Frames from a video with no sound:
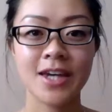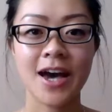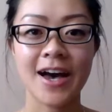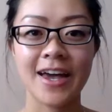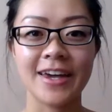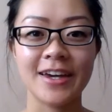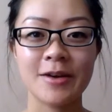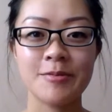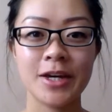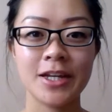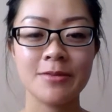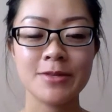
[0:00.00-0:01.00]
Hi,
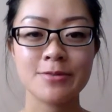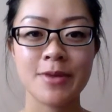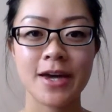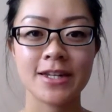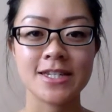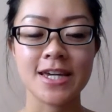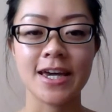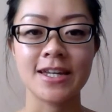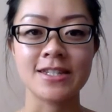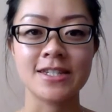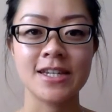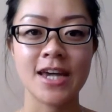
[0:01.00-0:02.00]
my name is Mandy,
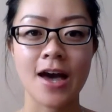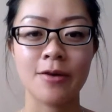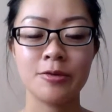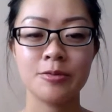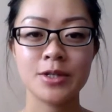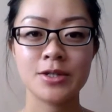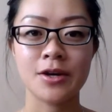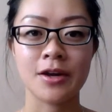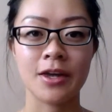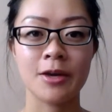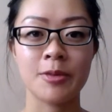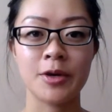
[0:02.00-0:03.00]
and today I will be
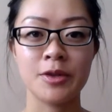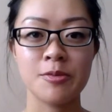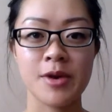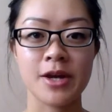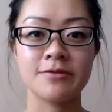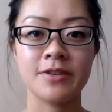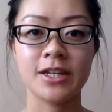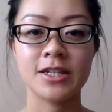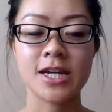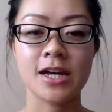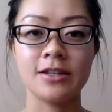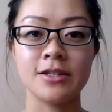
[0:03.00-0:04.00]
talking about the breastfeeding
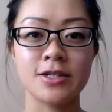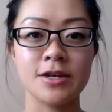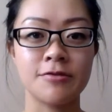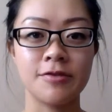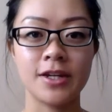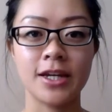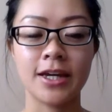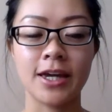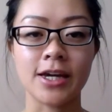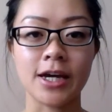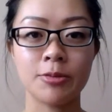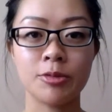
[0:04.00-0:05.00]
challenge of feeding
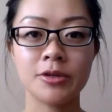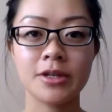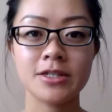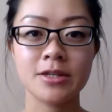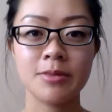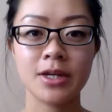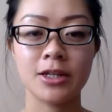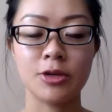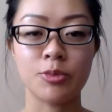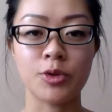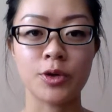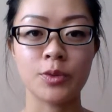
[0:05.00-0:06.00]
a hypoglycemic
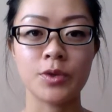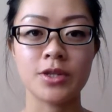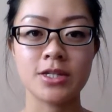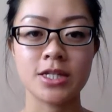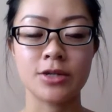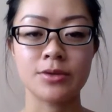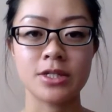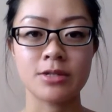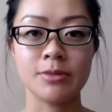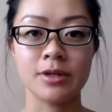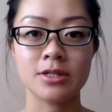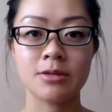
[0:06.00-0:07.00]
newborn with a
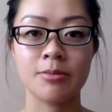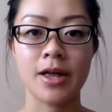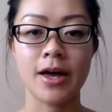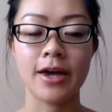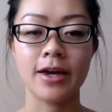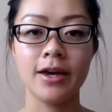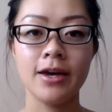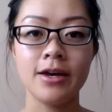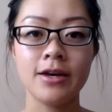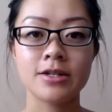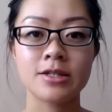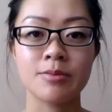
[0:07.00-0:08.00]
decreased milk supply.
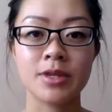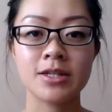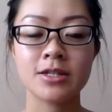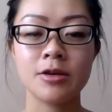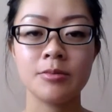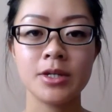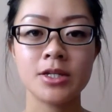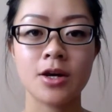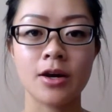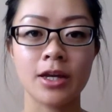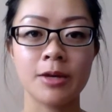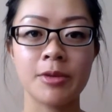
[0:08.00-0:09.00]
Some things I'll be
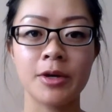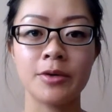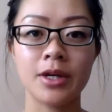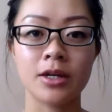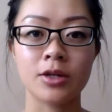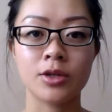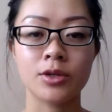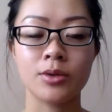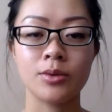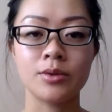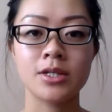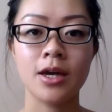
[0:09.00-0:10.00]
talking about
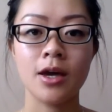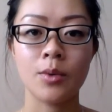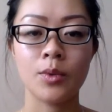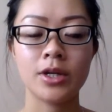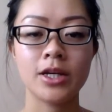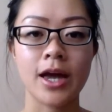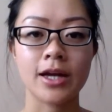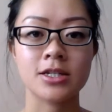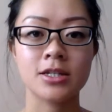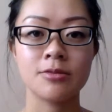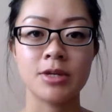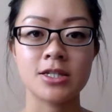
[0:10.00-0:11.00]
include what it
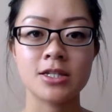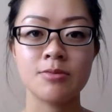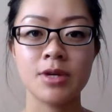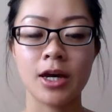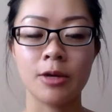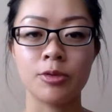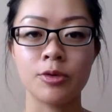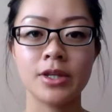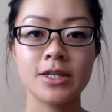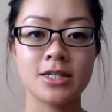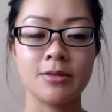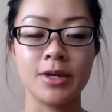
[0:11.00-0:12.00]
actually means to be
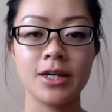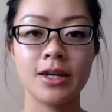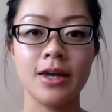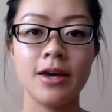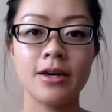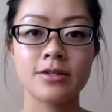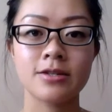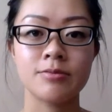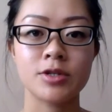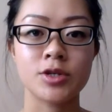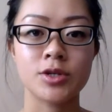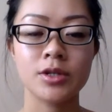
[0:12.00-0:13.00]
hypoglycemic, some
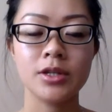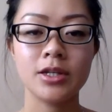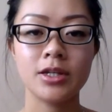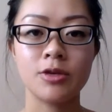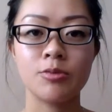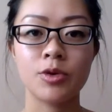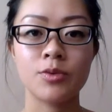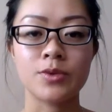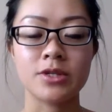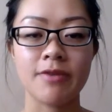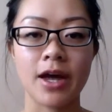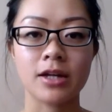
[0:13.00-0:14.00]
maternal and newborn
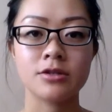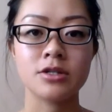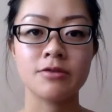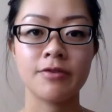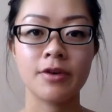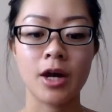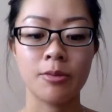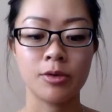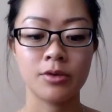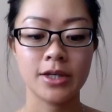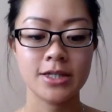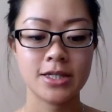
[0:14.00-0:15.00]
risk factors for
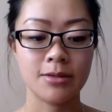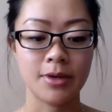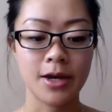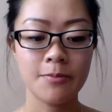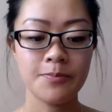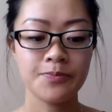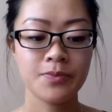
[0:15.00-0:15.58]
hypoglycemia,